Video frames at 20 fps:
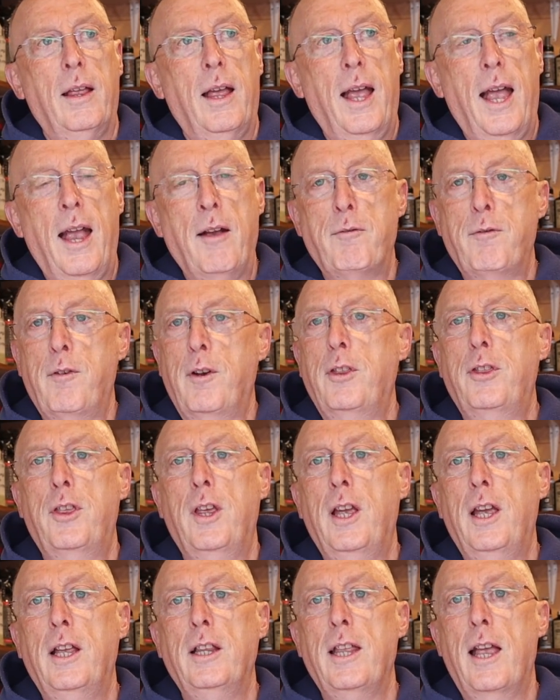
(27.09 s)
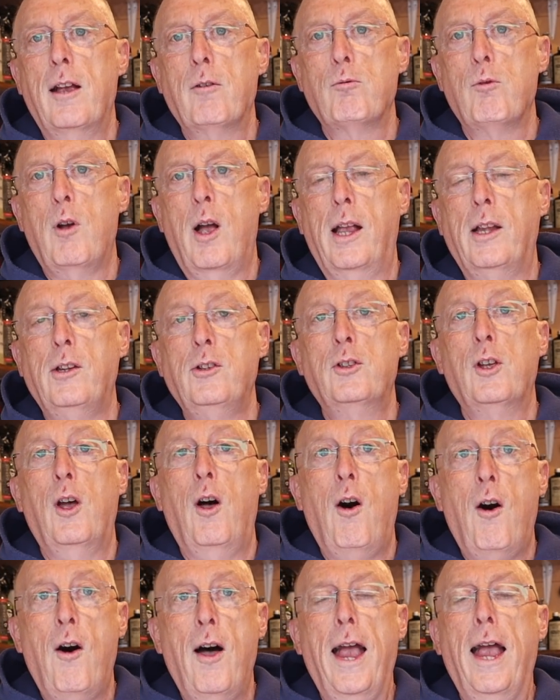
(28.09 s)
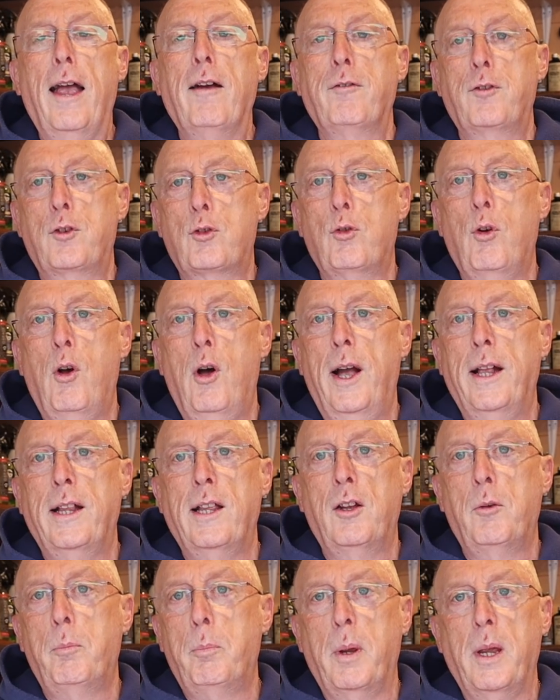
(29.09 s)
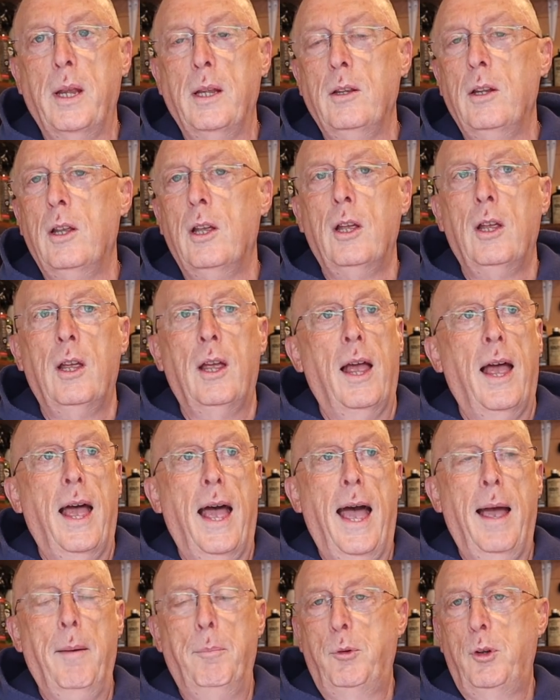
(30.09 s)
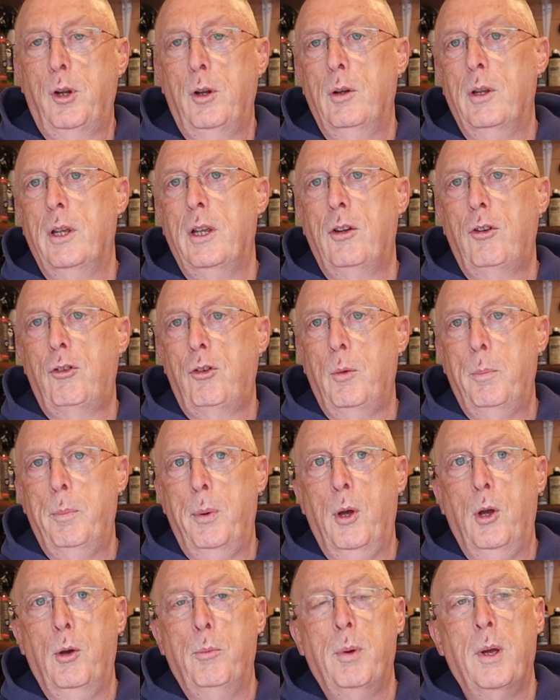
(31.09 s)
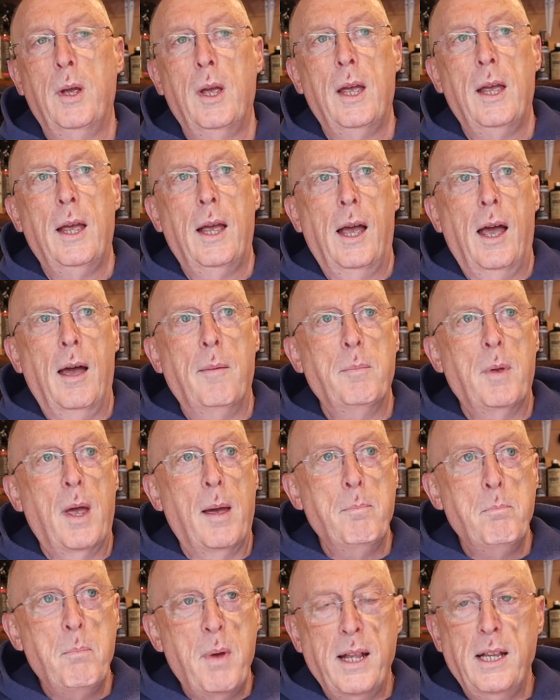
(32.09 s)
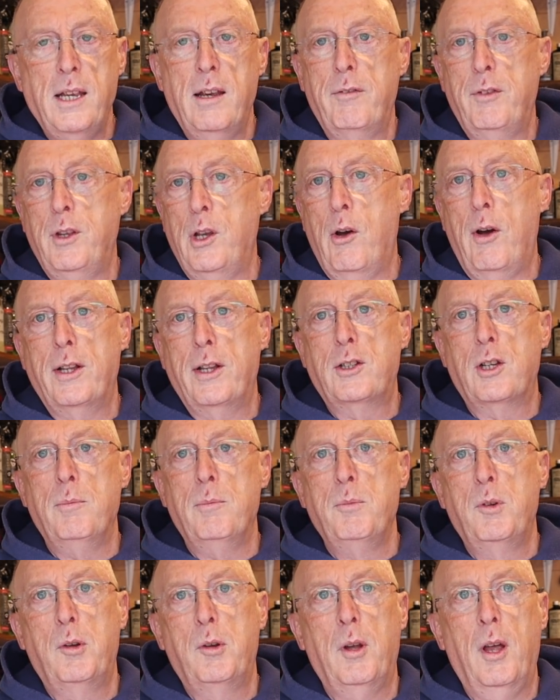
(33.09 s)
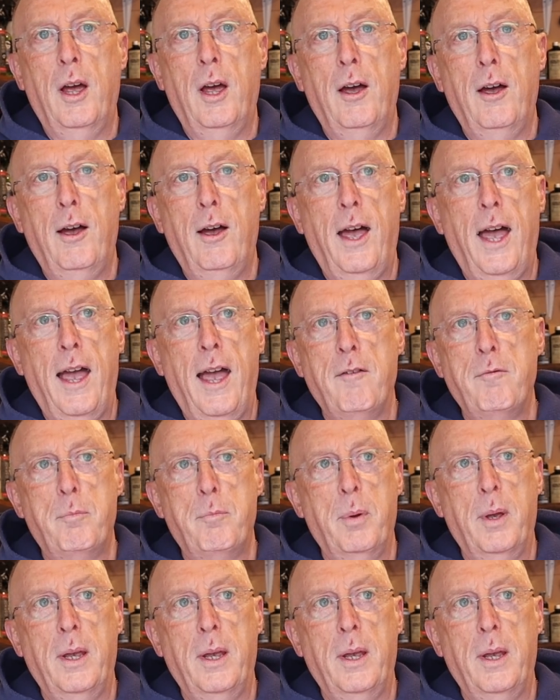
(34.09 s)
Everything in their range that I have tried has been absolutely superb, and many of the items have